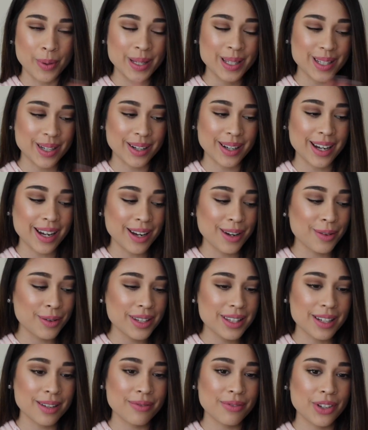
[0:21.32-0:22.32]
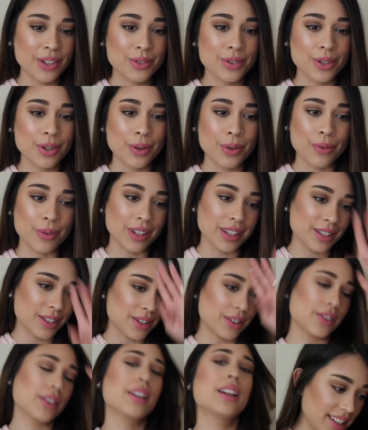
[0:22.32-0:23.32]
Sorry, I always confuse the O with the
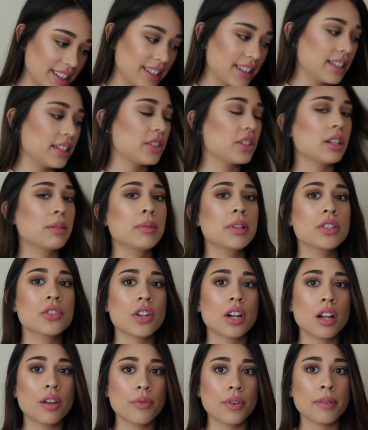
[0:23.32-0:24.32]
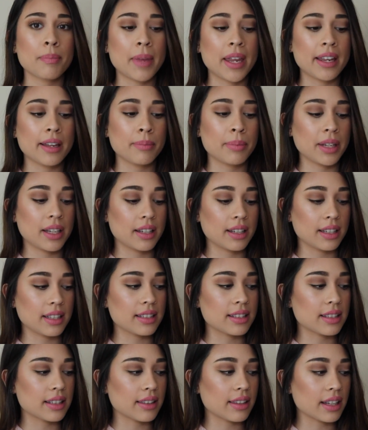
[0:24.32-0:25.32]
0. So I'm going to start off with makeup
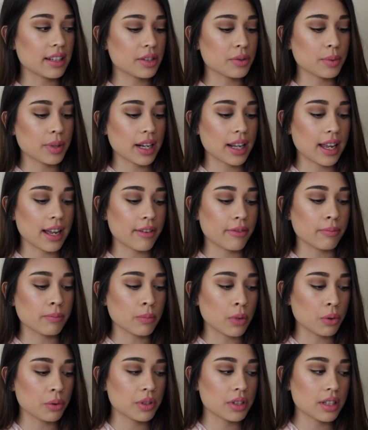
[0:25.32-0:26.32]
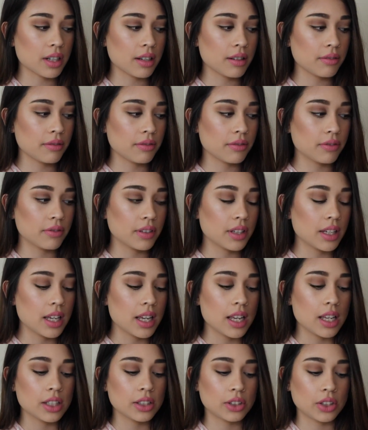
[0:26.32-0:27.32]
because that's what I have most of.
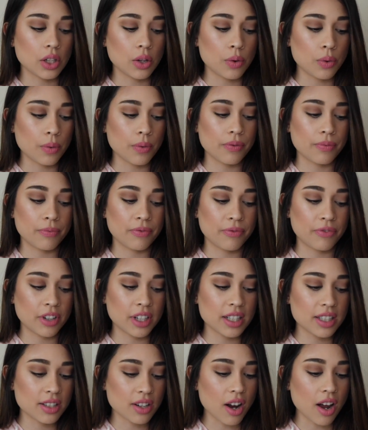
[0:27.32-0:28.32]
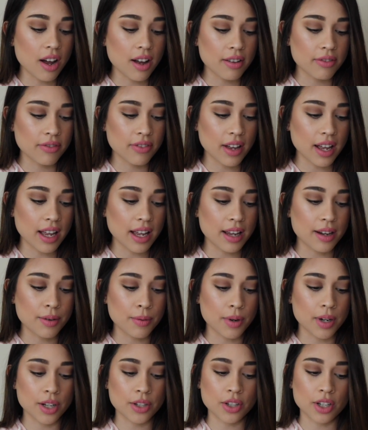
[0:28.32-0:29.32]
So first off, I
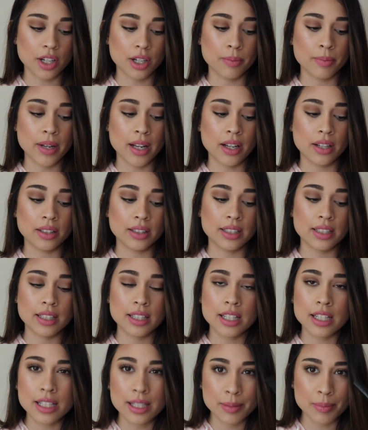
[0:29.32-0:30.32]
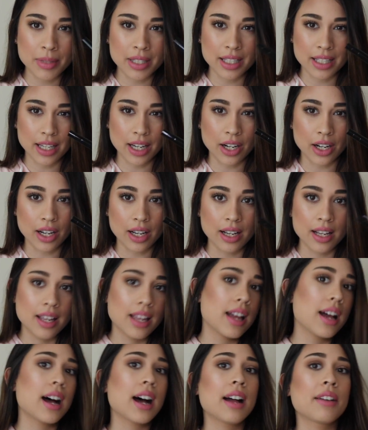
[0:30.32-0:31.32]
want to talk about this mascara.
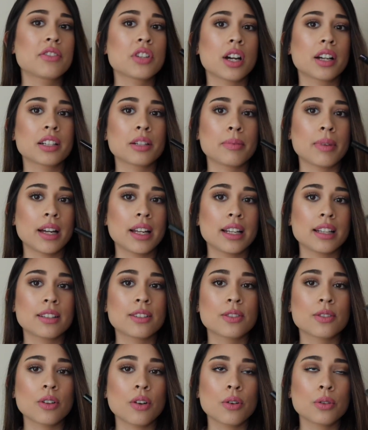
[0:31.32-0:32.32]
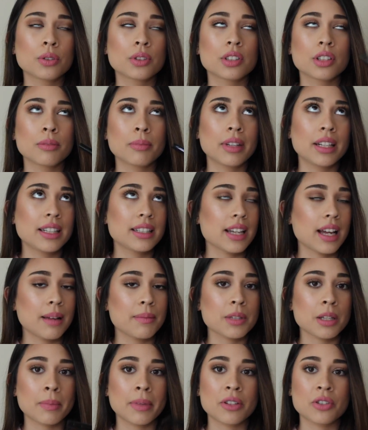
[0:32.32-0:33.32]
I've talked about it so many
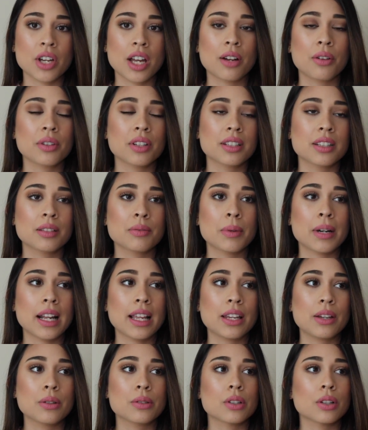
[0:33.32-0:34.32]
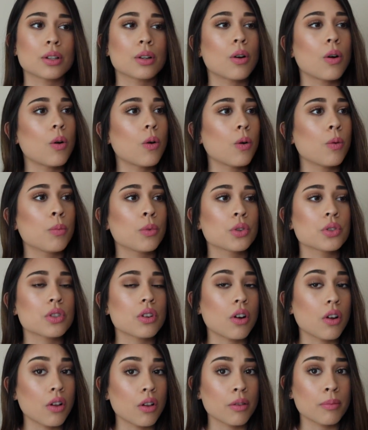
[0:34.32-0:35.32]
times on my channel. This is what I use on
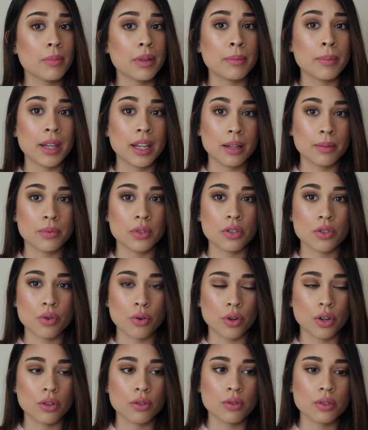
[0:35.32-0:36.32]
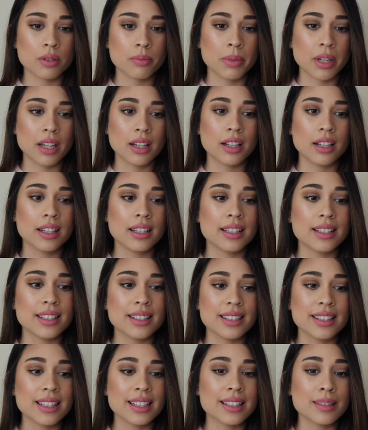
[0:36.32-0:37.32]
almost all my makeup tutorials
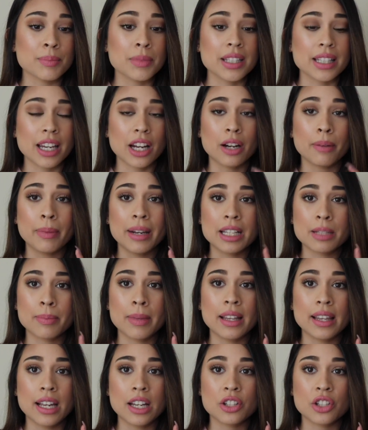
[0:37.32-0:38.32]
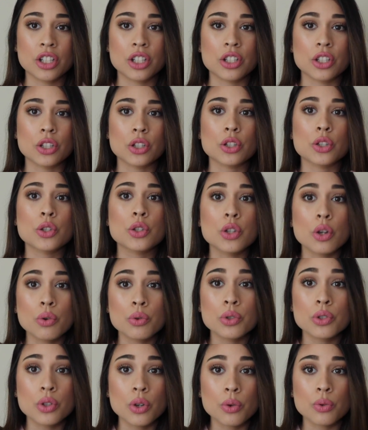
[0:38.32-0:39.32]
because this mascara makes my lashes look
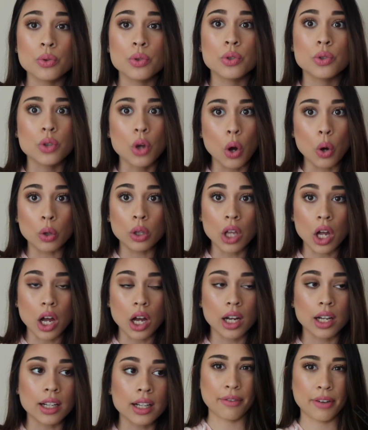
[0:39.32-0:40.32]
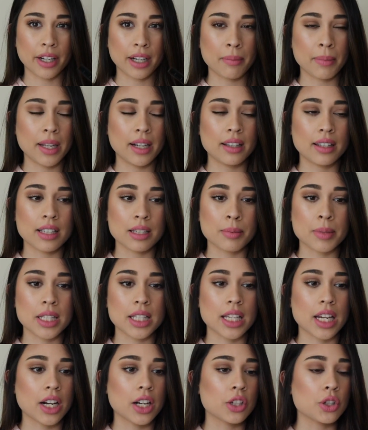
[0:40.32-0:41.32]
so long. I've recommended this
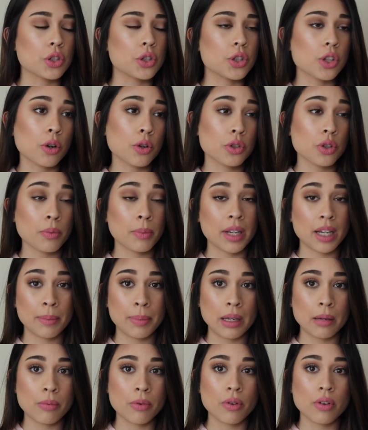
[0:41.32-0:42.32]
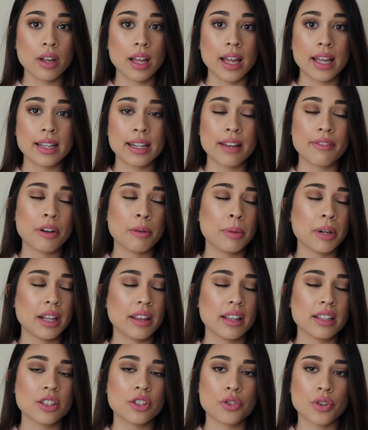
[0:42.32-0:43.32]
mascara to so many people, and everybody
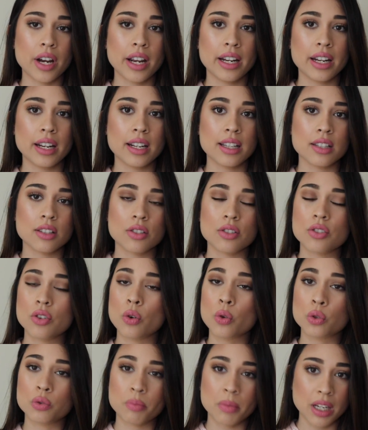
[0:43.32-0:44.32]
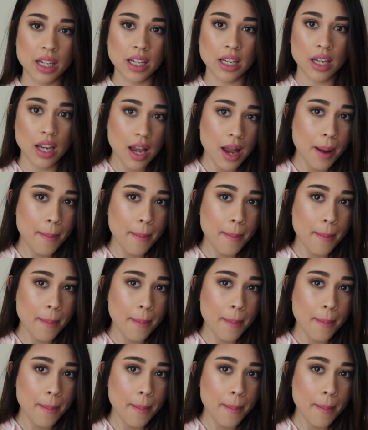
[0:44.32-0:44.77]
that's tried it has told me